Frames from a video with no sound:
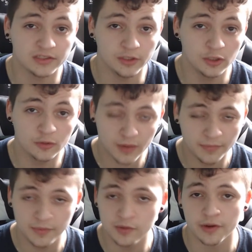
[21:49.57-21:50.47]
You could
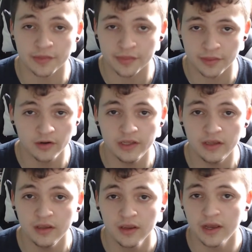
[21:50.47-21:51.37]
probably be going
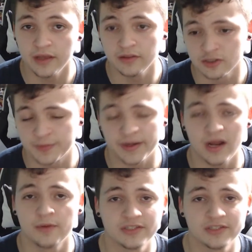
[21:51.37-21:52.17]
30 and your speedometer